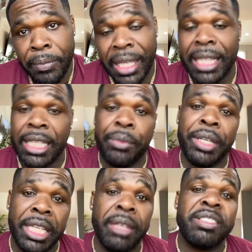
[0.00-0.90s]
I think we
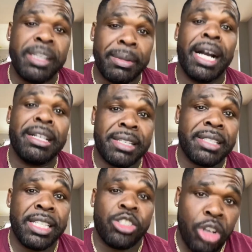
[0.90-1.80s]
need to
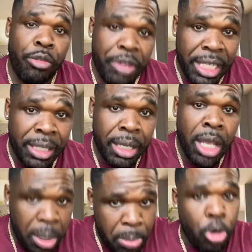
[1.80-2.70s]
subconsciously start reading
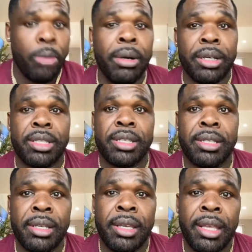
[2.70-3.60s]
more books.
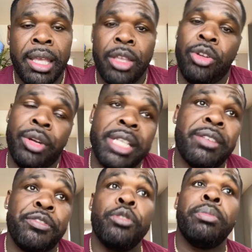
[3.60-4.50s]
You know, there's a
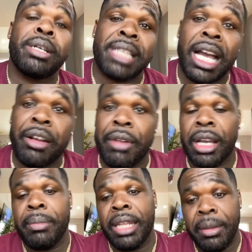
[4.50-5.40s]
few books I could
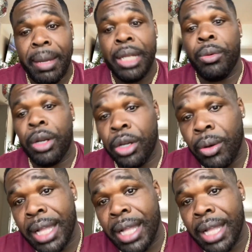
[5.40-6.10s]
recommend. Anybody want to know?